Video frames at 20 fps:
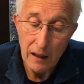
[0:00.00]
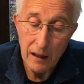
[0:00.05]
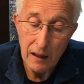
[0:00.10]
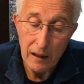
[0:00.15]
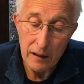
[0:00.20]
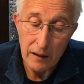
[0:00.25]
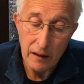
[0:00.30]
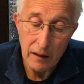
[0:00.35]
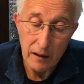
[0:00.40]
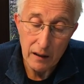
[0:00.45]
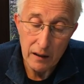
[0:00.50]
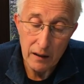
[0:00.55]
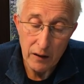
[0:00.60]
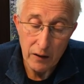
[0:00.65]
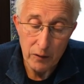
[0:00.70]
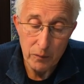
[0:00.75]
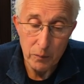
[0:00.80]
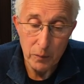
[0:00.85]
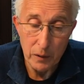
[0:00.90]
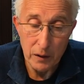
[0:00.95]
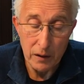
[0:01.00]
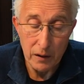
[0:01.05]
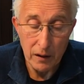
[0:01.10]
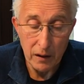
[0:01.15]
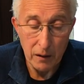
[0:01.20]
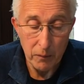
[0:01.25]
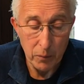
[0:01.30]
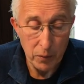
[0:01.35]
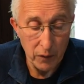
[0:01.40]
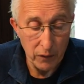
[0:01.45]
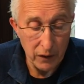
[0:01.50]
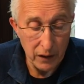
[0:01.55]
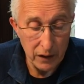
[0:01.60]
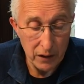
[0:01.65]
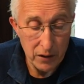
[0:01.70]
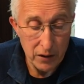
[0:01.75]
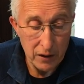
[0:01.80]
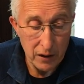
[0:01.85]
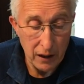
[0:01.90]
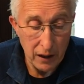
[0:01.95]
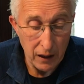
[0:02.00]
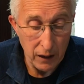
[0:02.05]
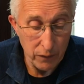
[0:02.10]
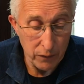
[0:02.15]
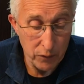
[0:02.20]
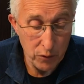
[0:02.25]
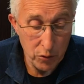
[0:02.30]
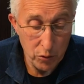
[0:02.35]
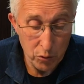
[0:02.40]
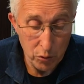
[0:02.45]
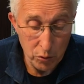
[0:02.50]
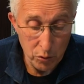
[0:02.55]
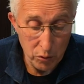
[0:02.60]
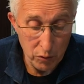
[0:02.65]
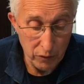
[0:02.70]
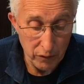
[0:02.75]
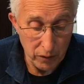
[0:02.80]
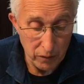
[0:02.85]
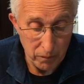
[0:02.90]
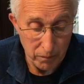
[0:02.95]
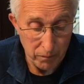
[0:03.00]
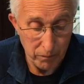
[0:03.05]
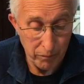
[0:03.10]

and I have been privileged to have two of them,